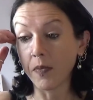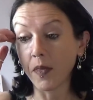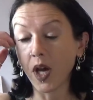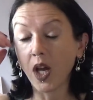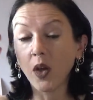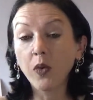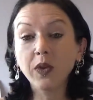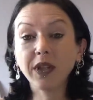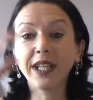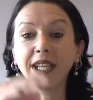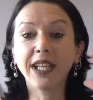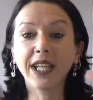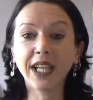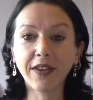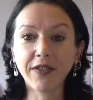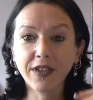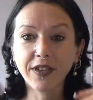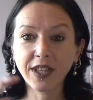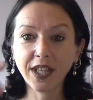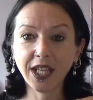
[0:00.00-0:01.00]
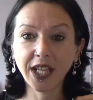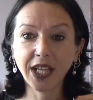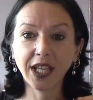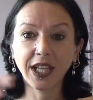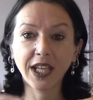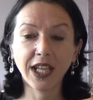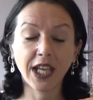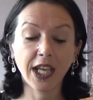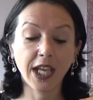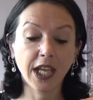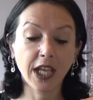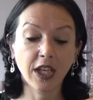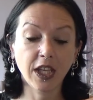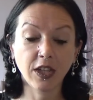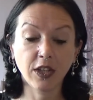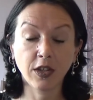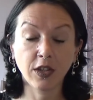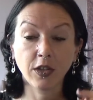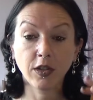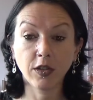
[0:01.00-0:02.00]
I will link everything
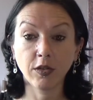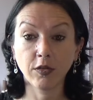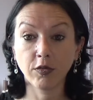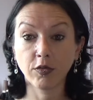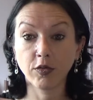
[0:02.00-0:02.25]
in